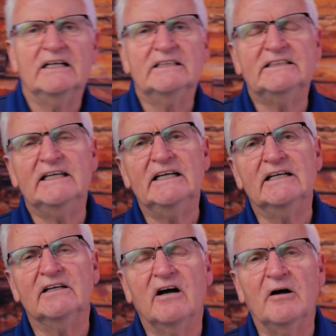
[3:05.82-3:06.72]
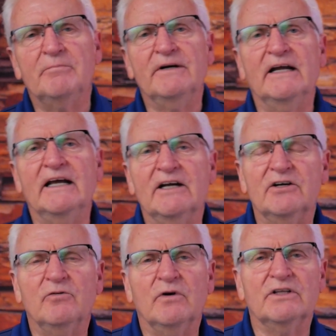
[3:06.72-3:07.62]
see and
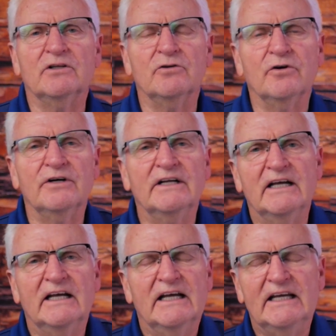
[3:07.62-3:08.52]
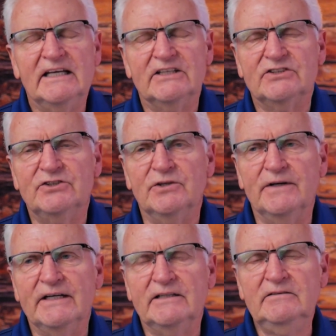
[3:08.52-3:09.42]
comprehend what the Lord is
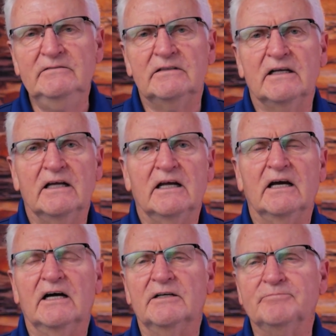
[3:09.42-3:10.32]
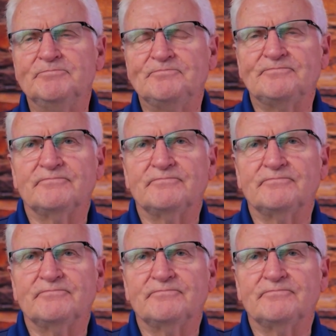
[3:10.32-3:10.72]
doing, you